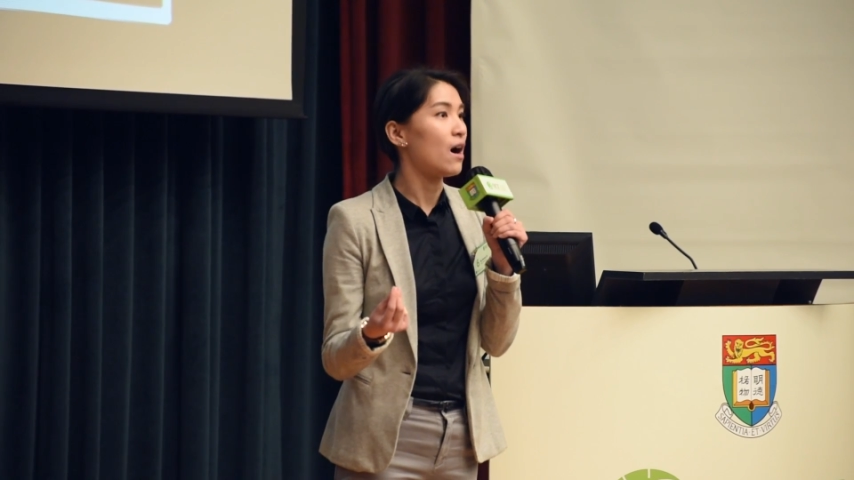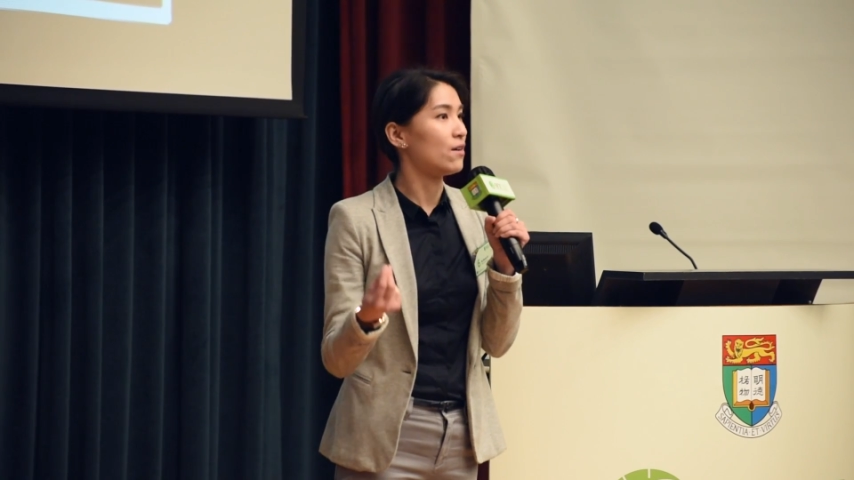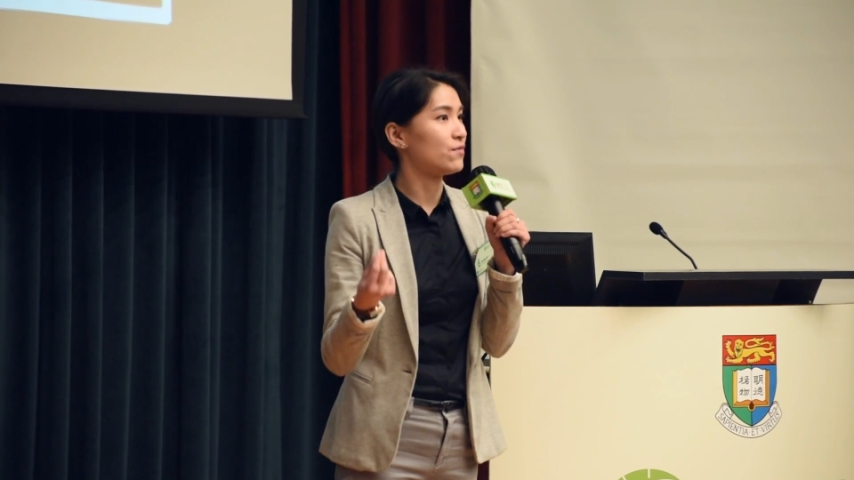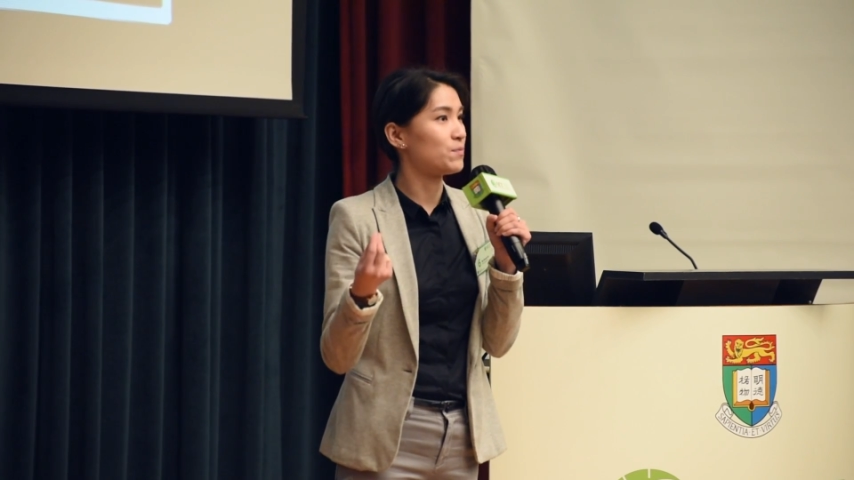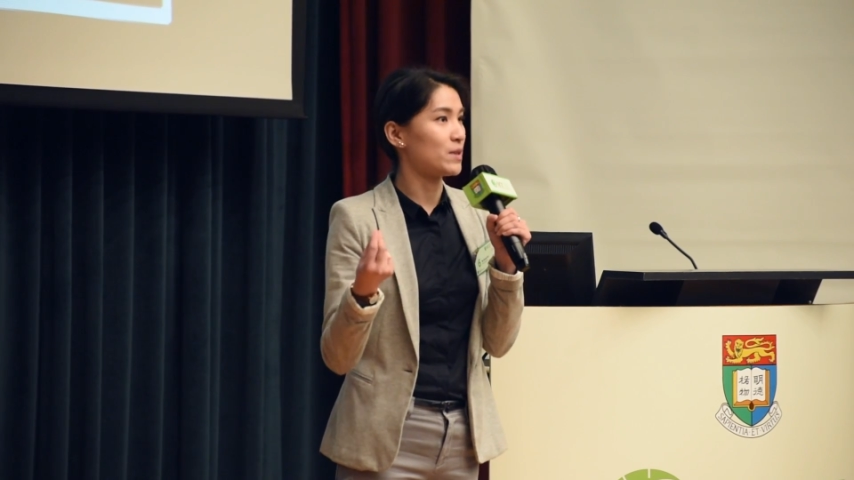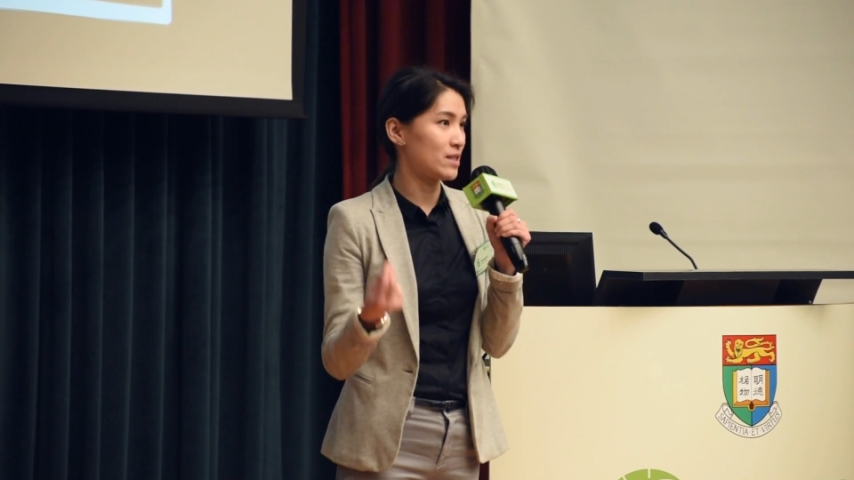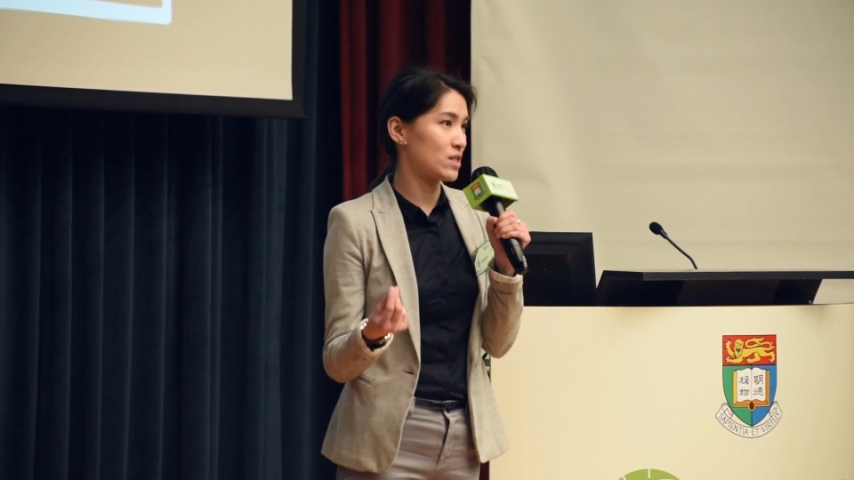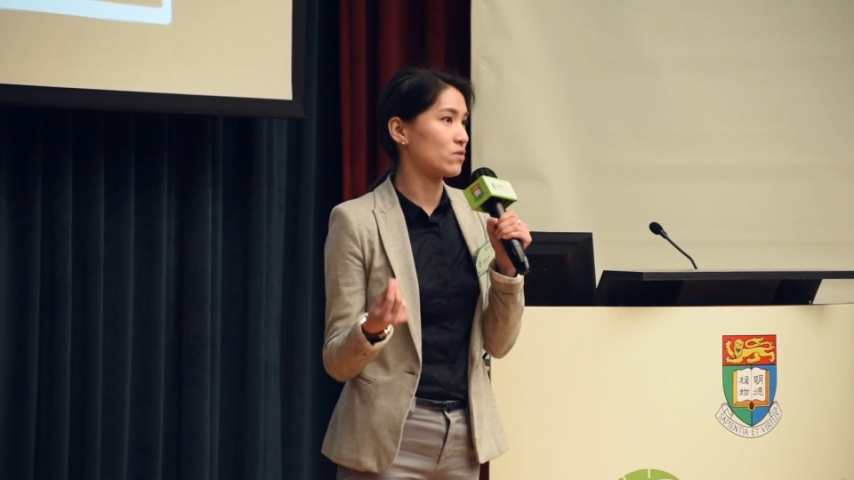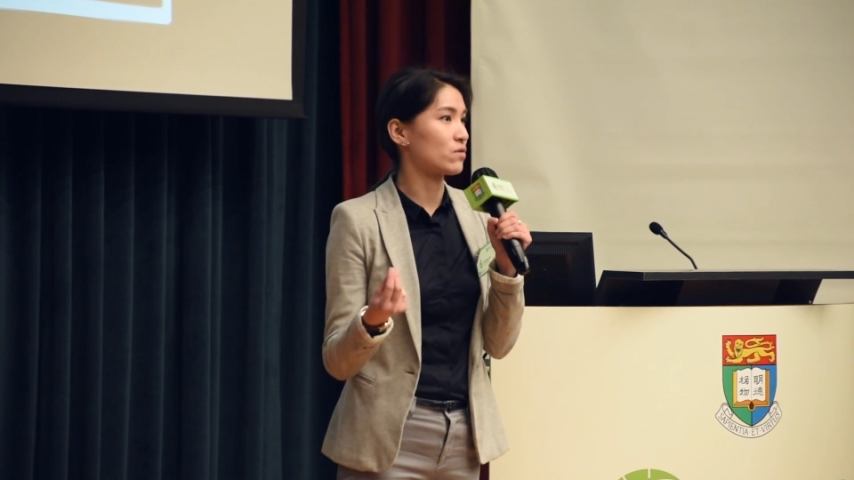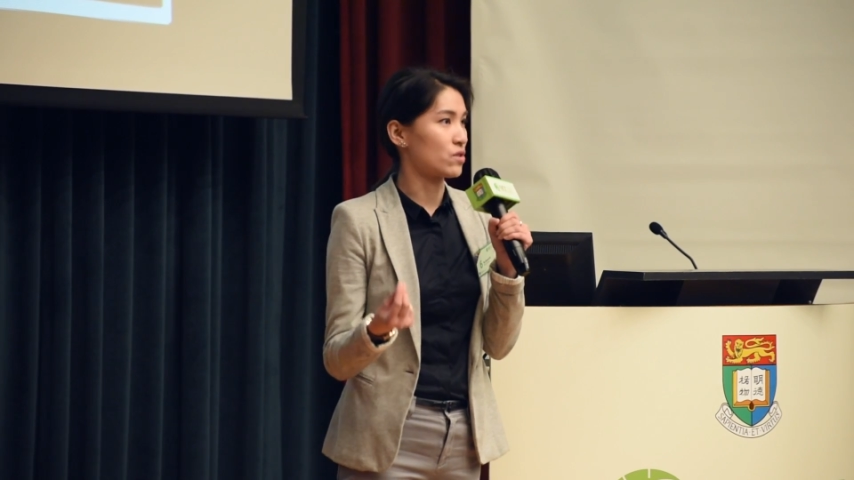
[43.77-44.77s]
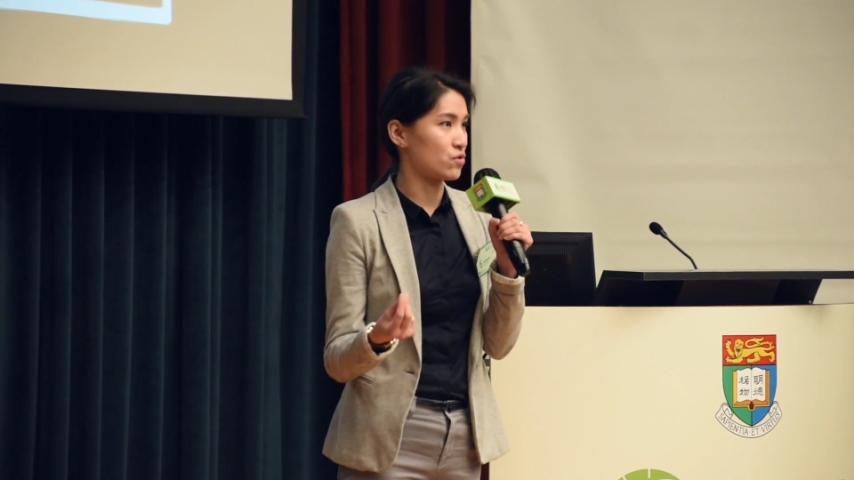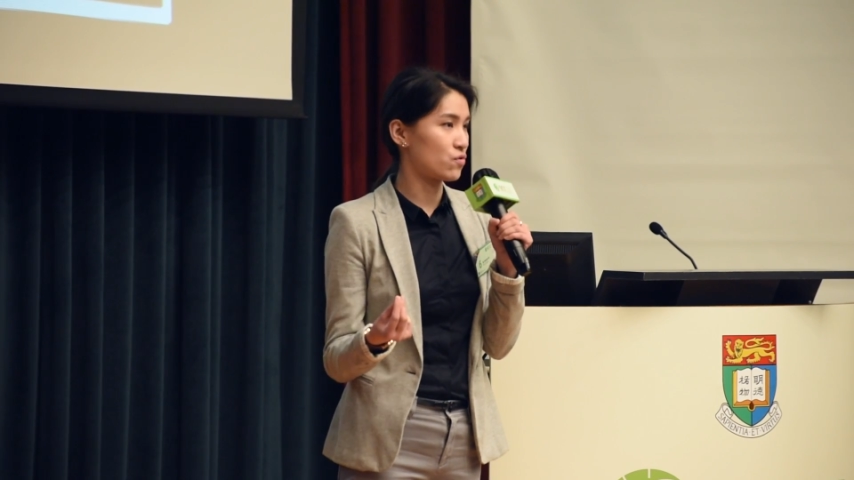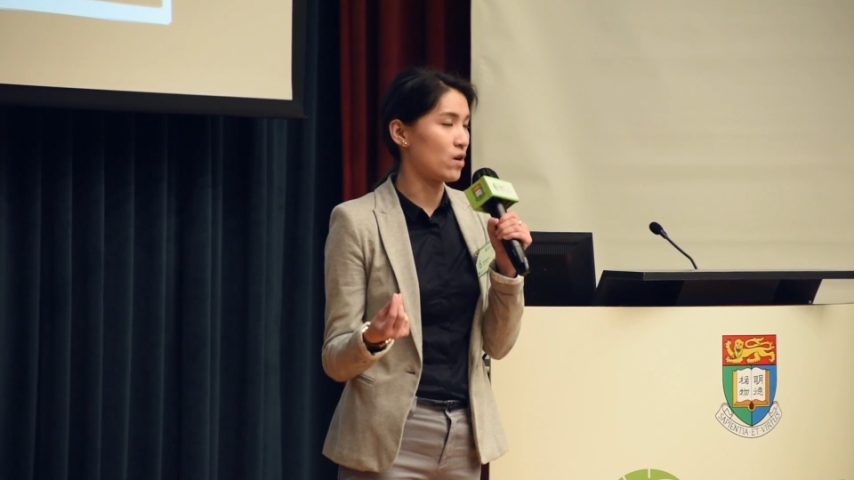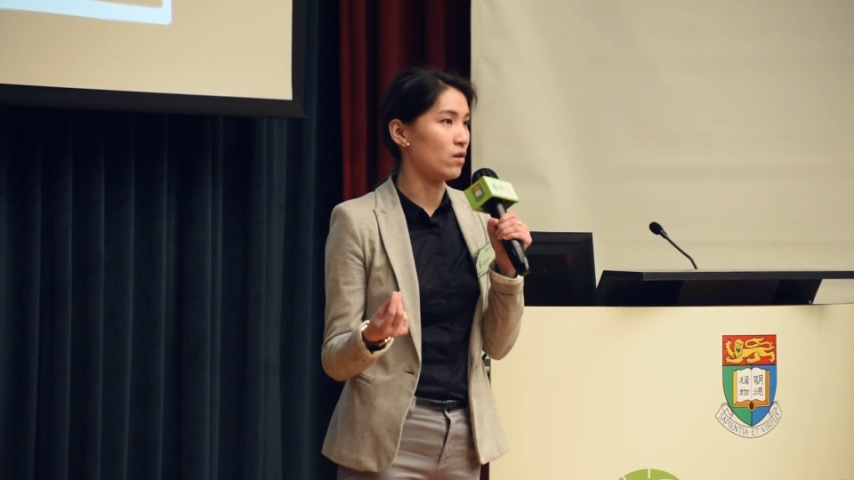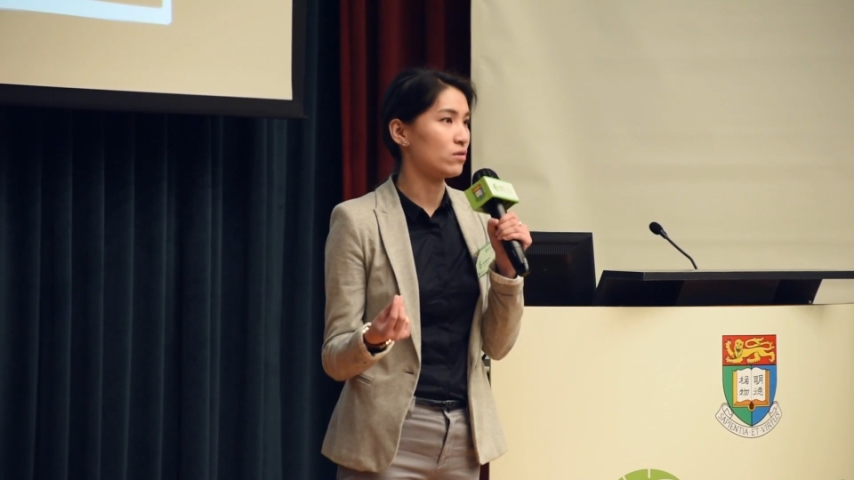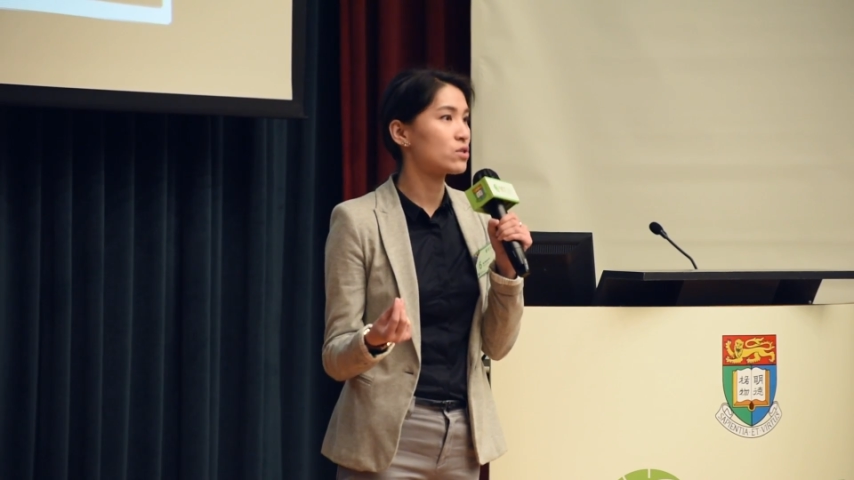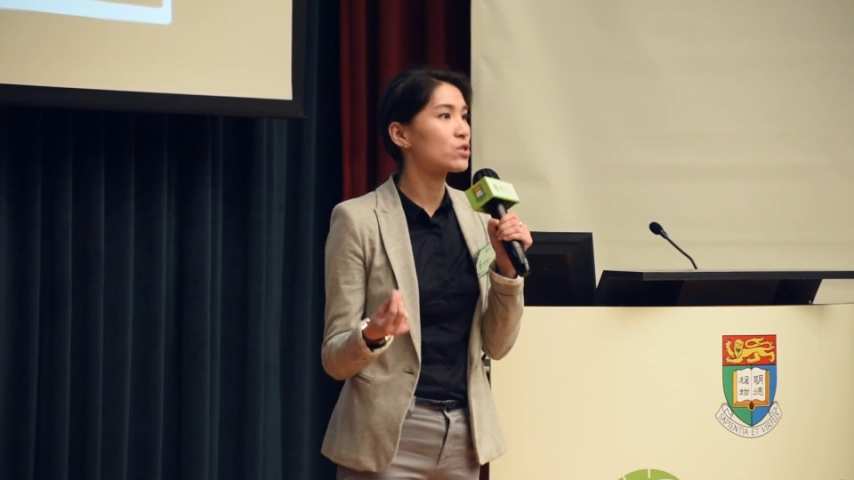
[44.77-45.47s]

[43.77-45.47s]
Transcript: of political control